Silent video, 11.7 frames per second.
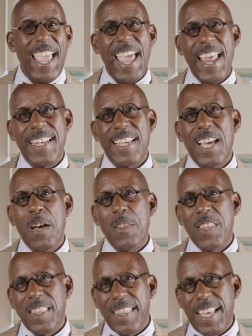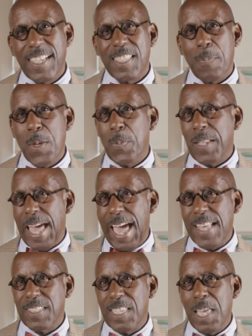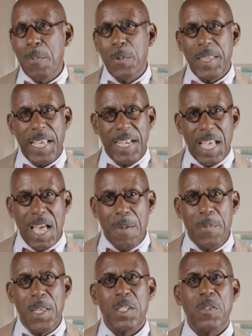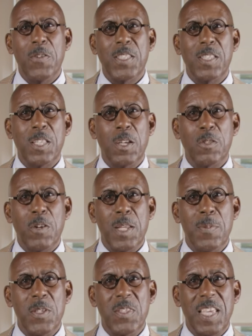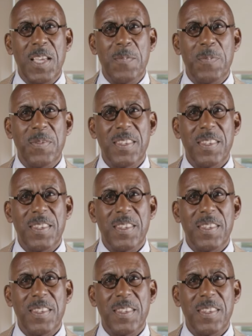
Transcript: and the things that people ask him when they come to visit the Audrain Museum.